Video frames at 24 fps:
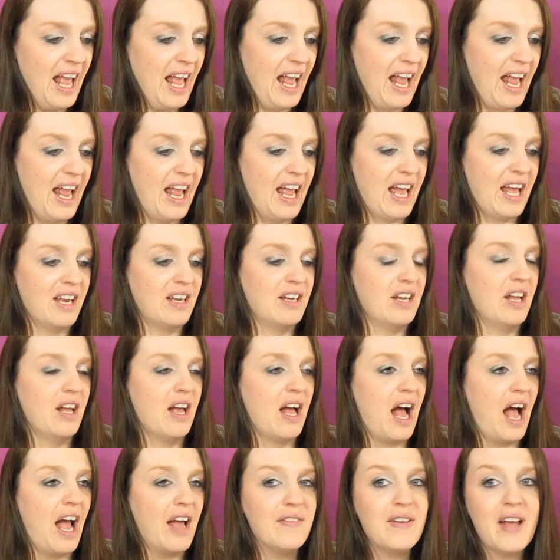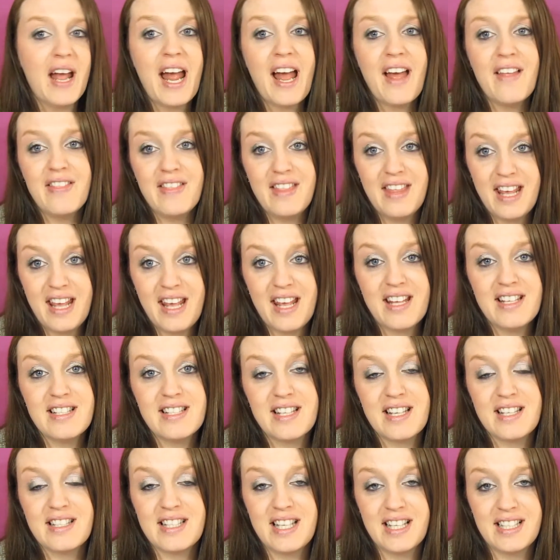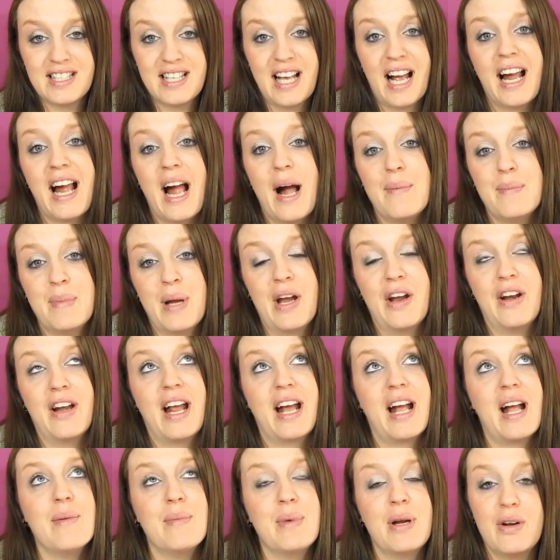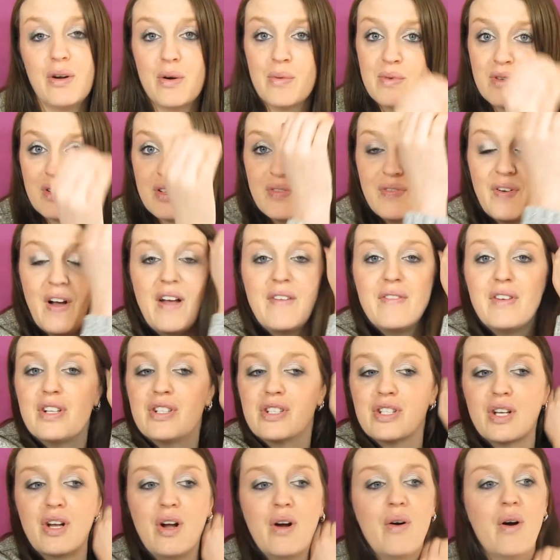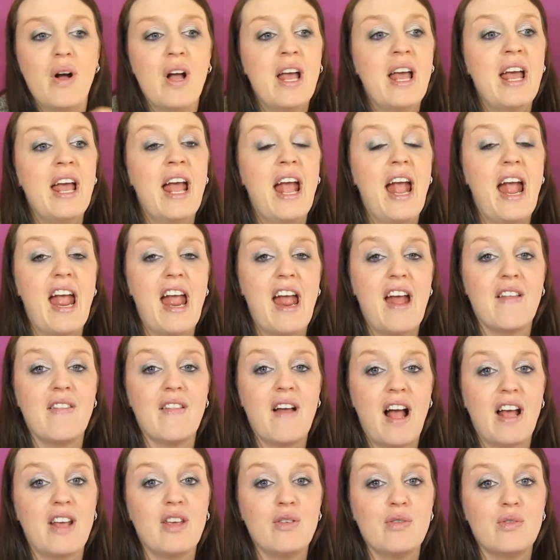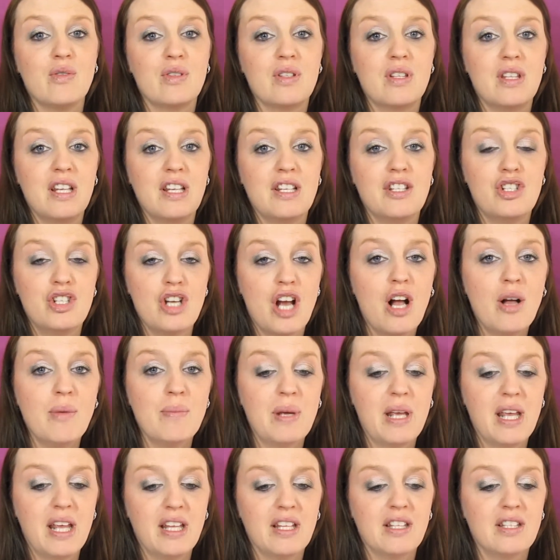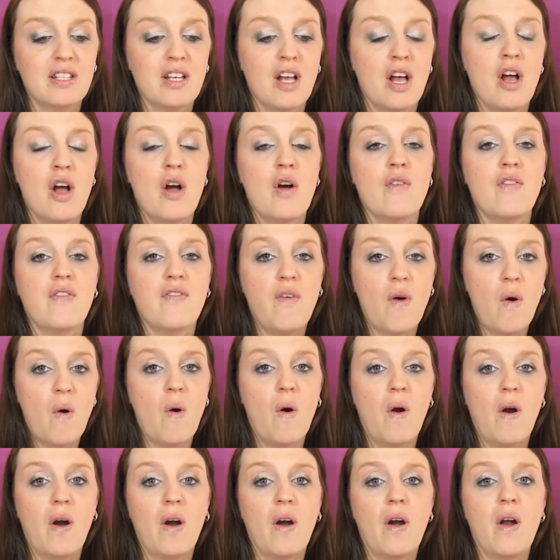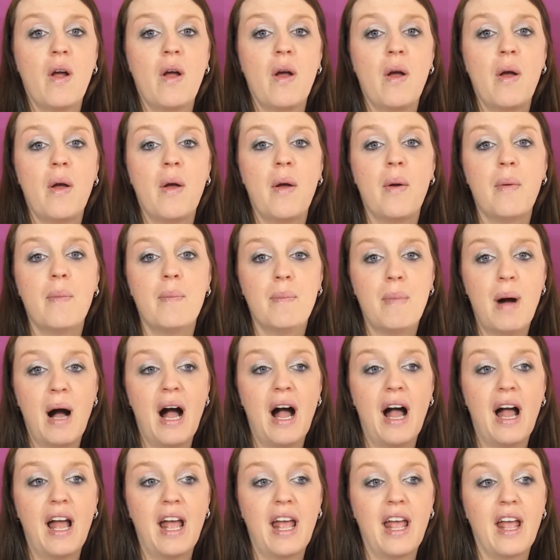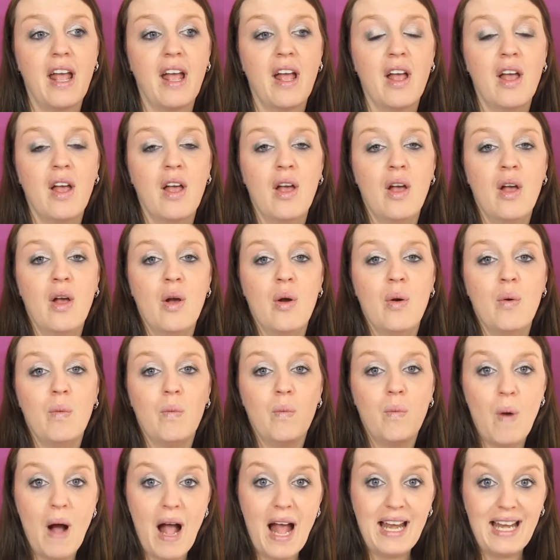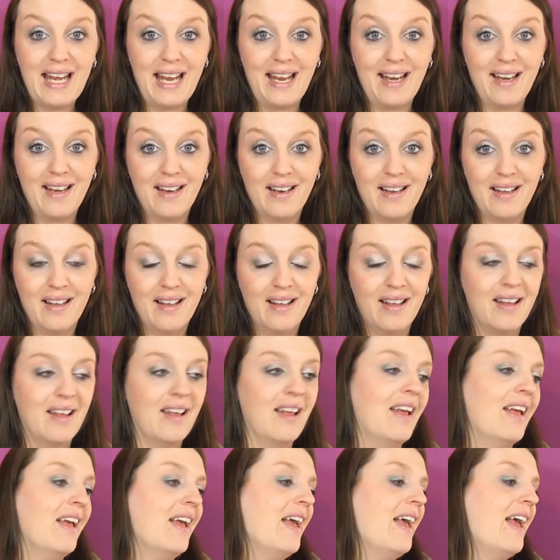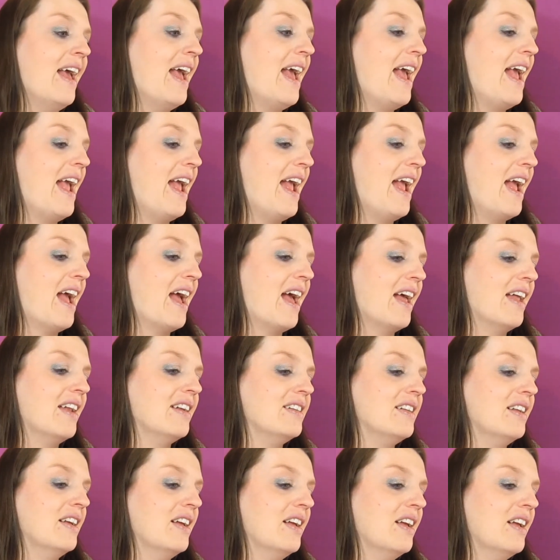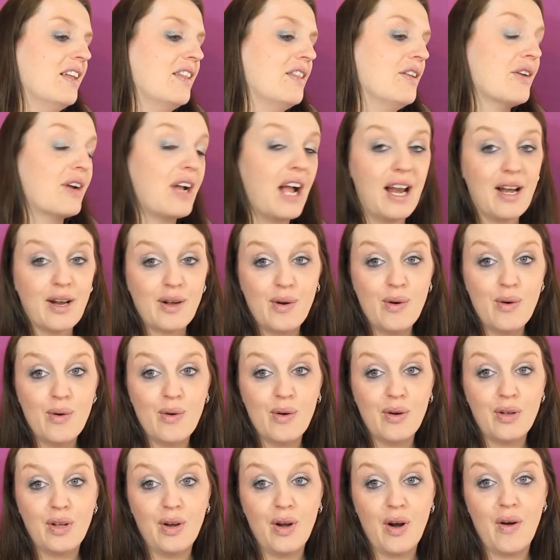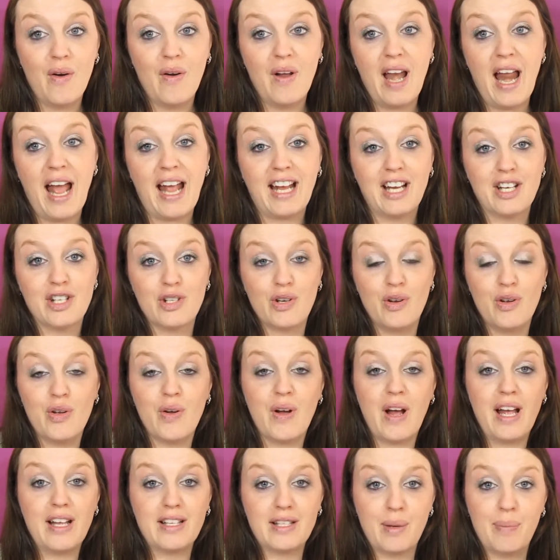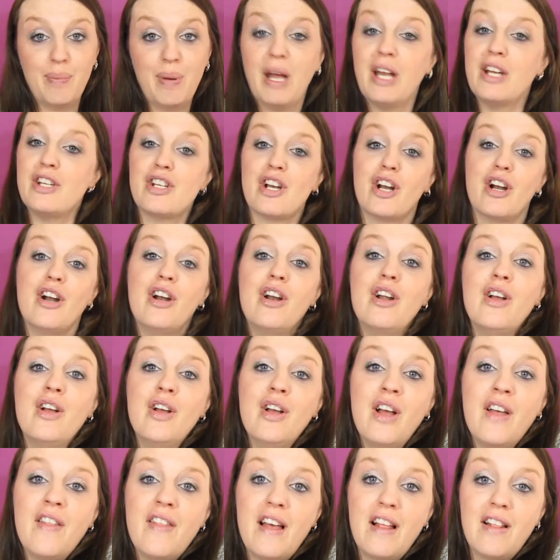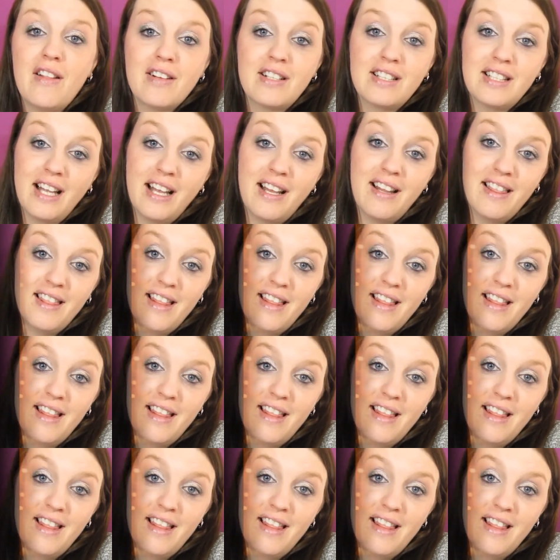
And I've had these since I got married. I got married almost 5 years ago, and I used these gel beads for my wedding. And they're kind of cool, you know, and I can show you guys a picture that looks like